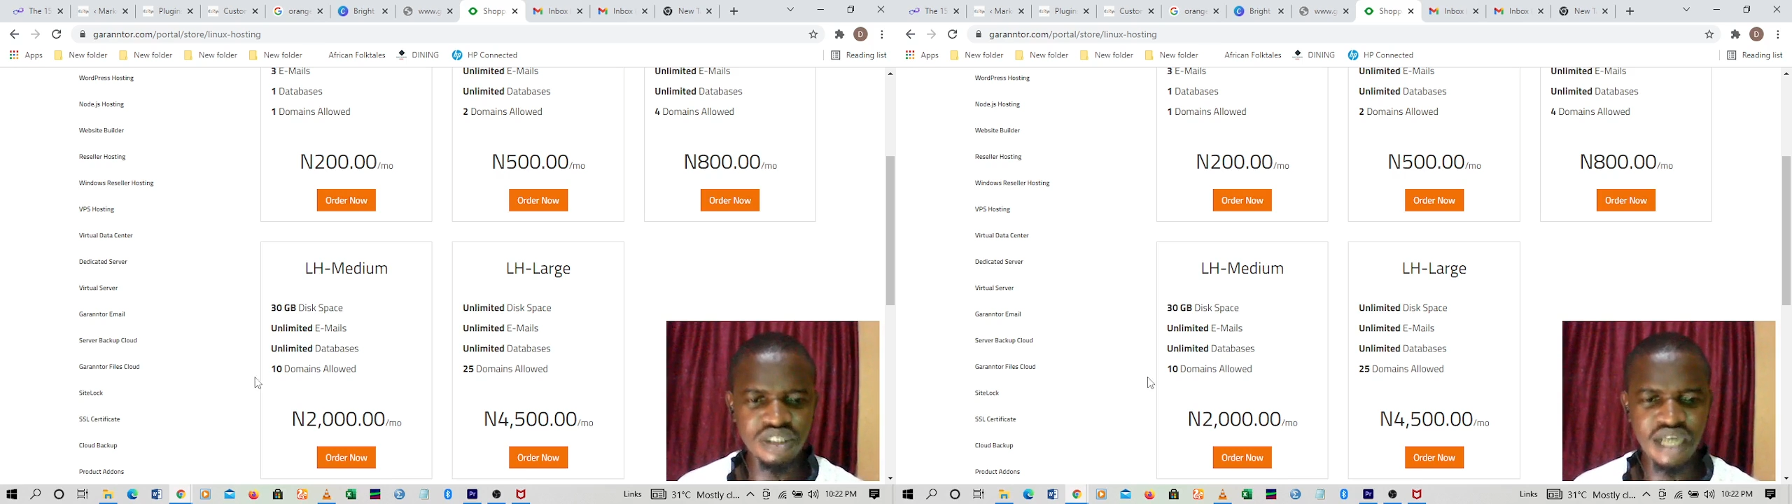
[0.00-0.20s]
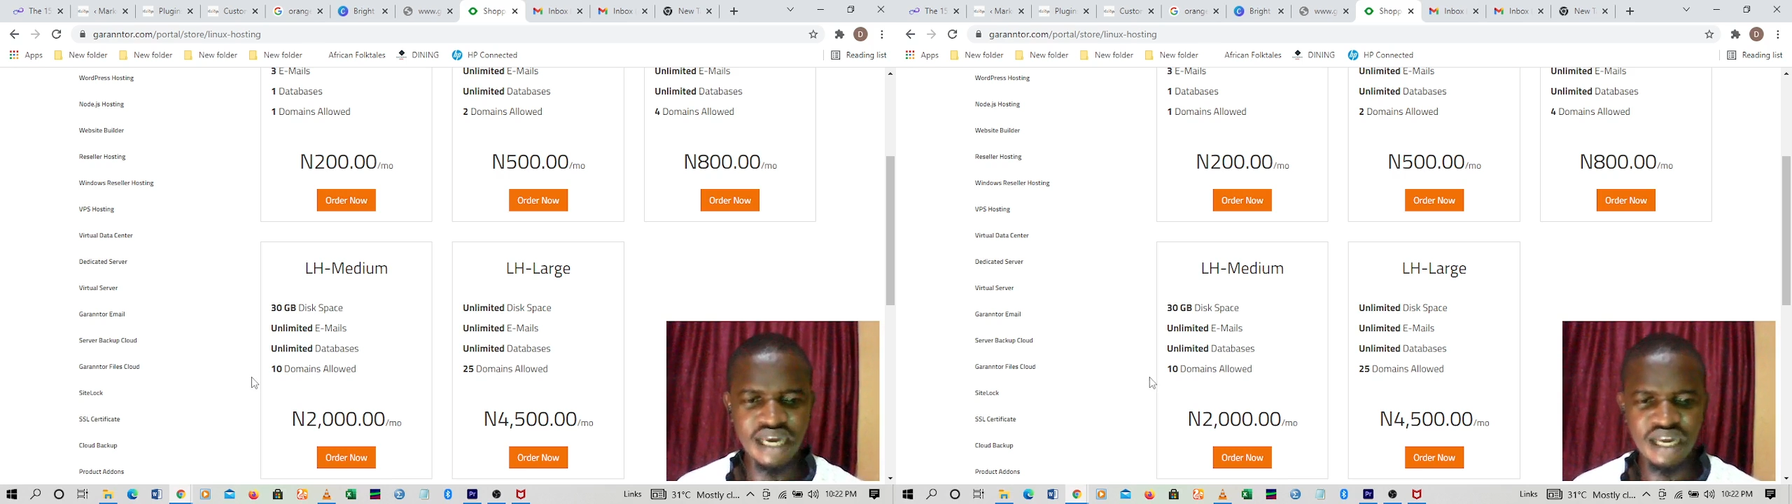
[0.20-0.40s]

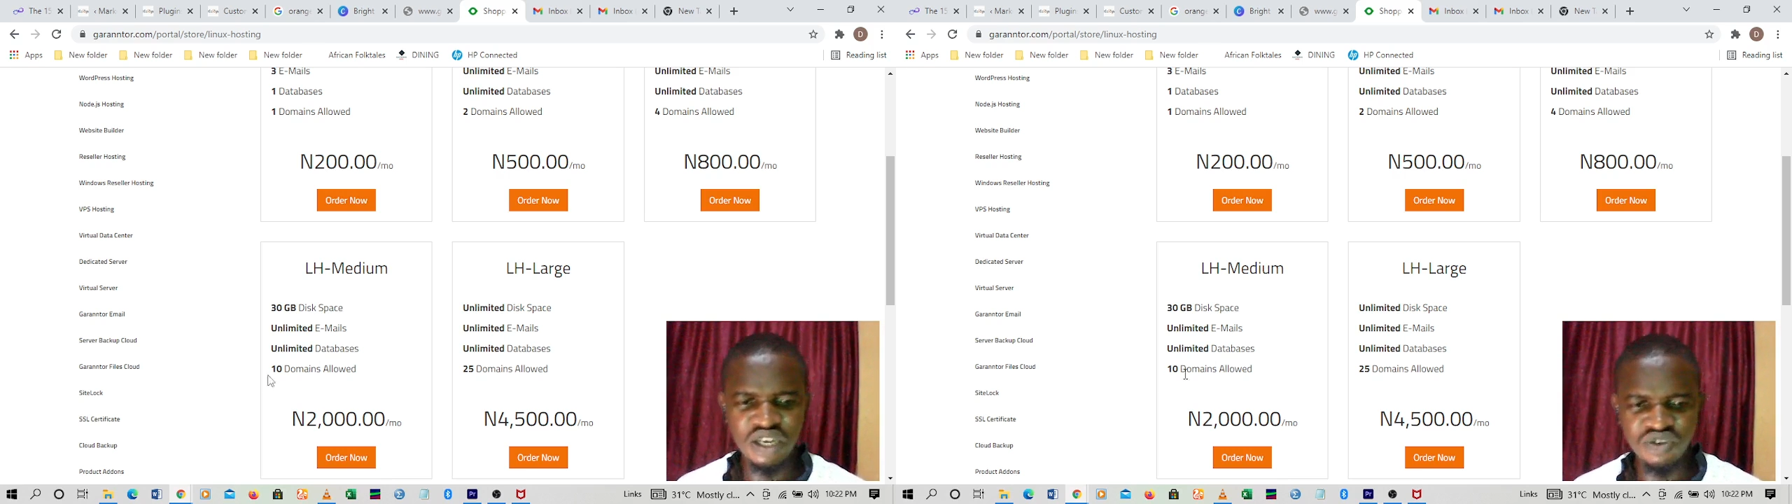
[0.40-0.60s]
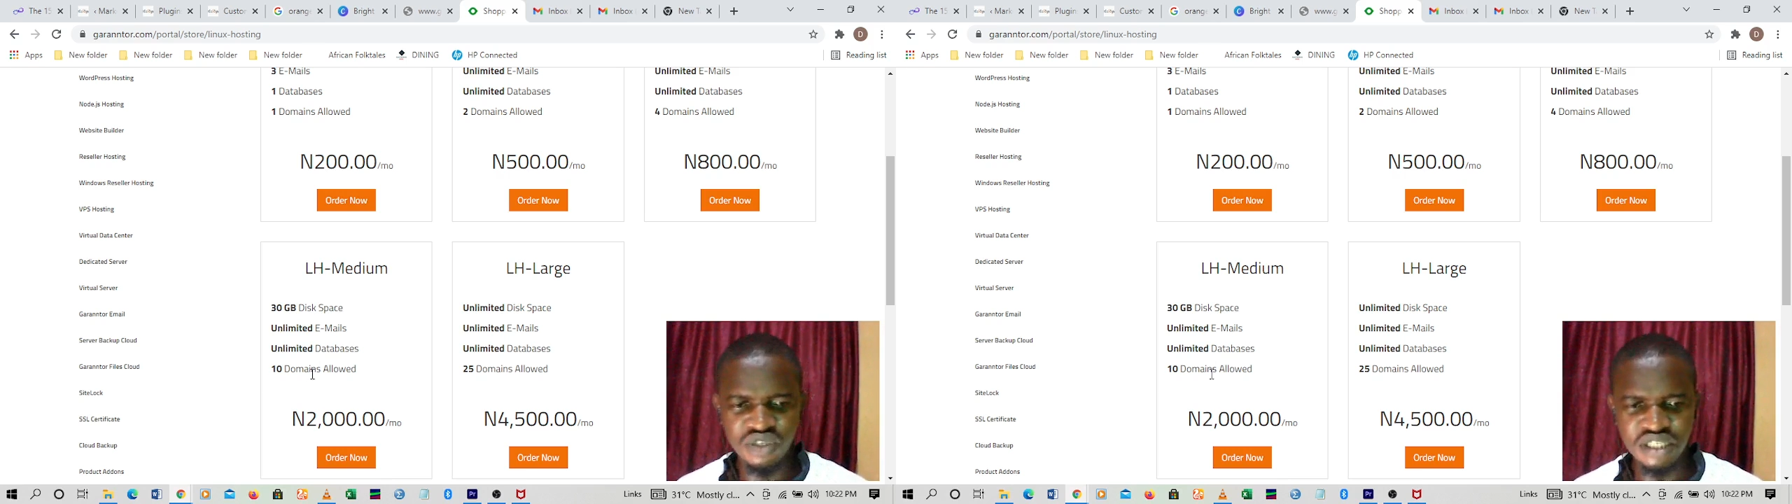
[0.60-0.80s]
allows
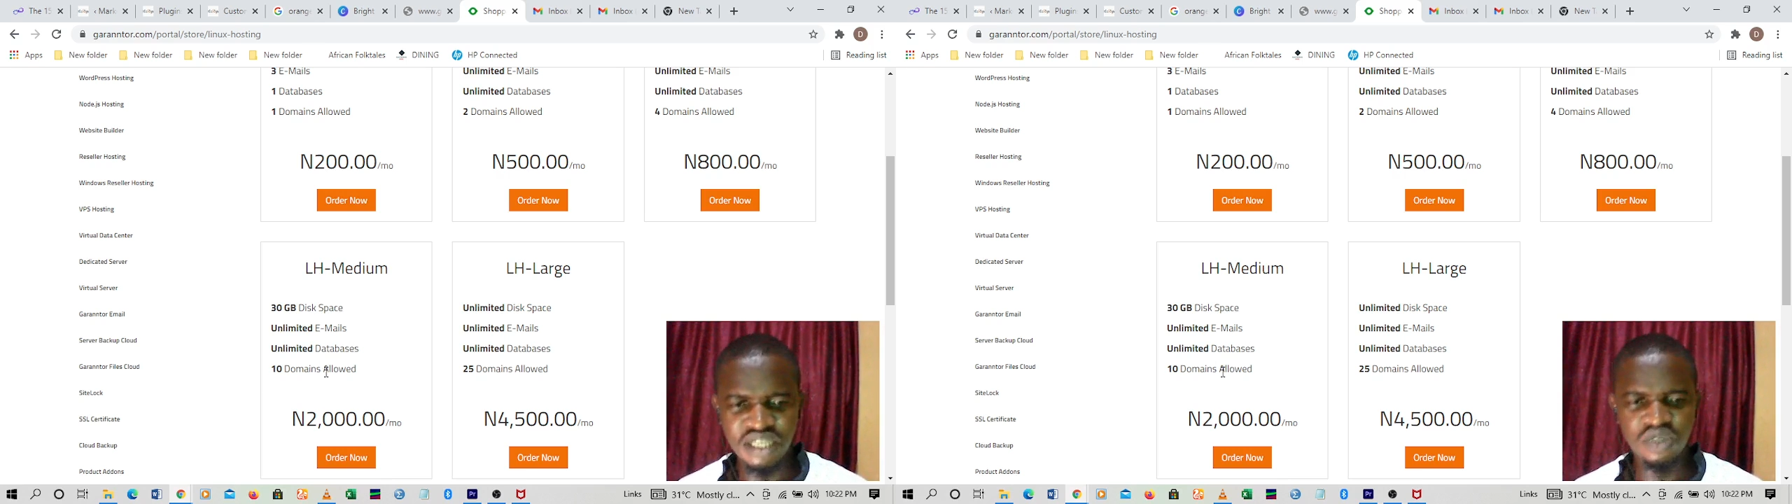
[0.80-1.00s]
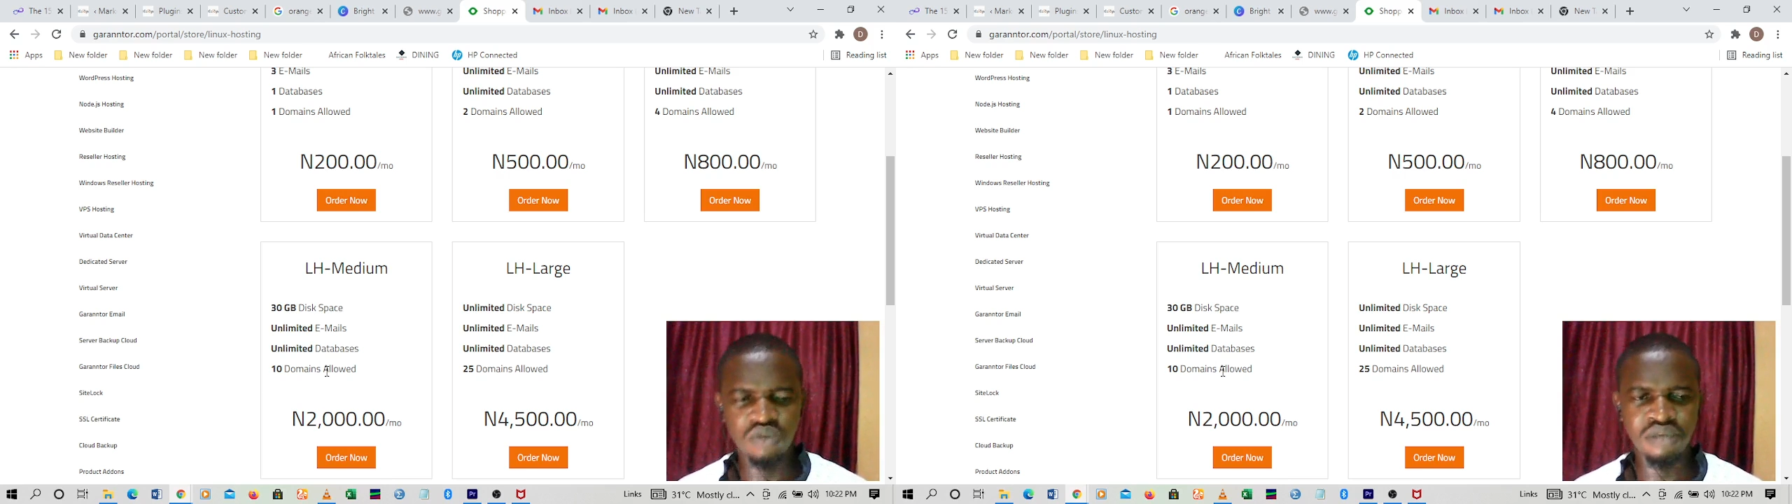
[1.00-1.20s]
for 10
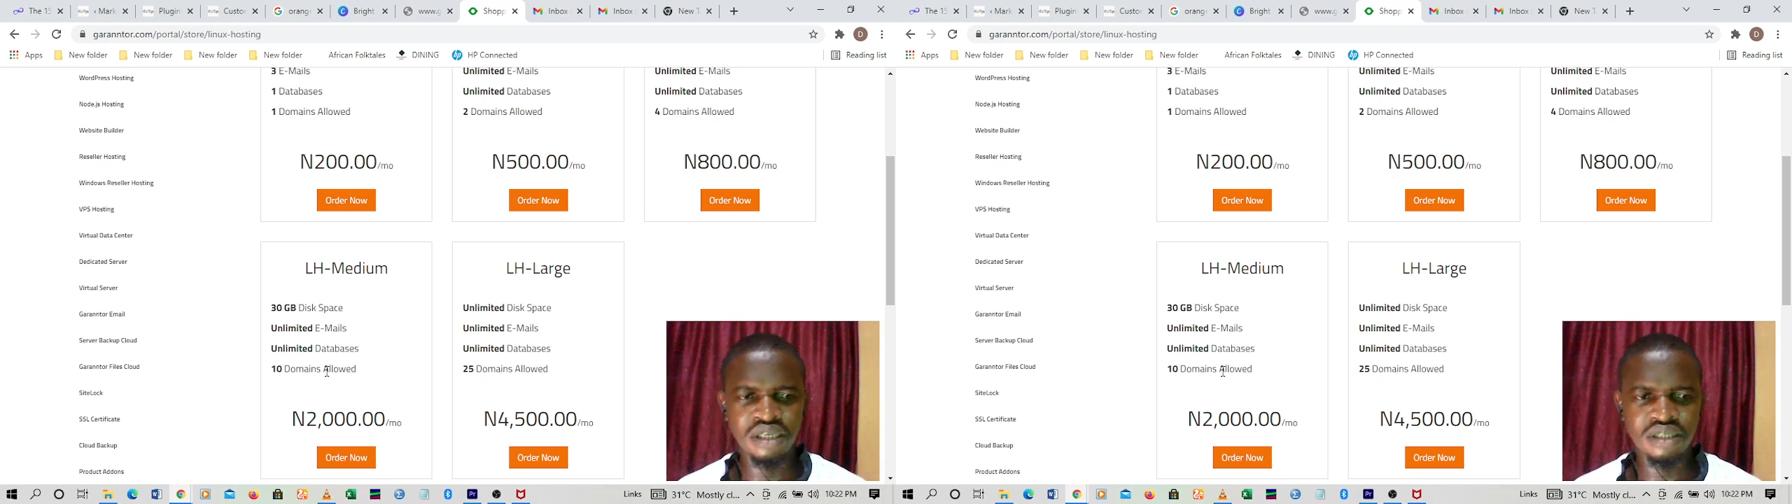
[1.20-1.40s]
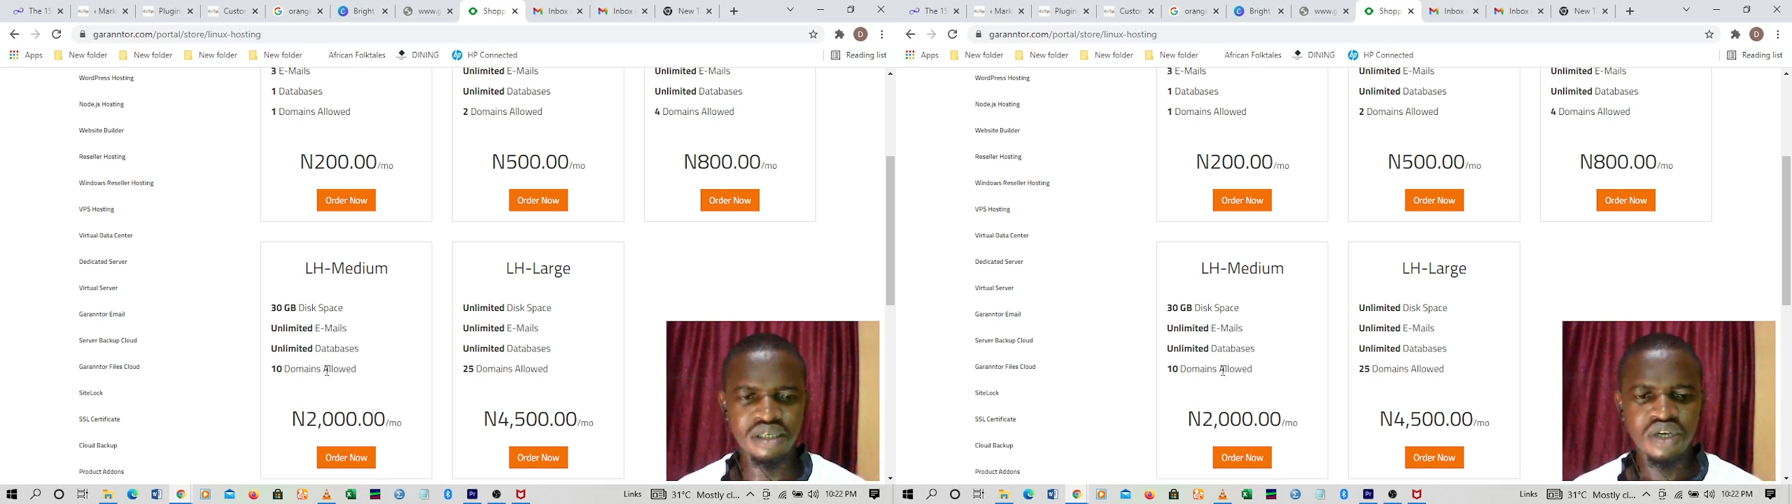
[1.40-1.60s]
domains.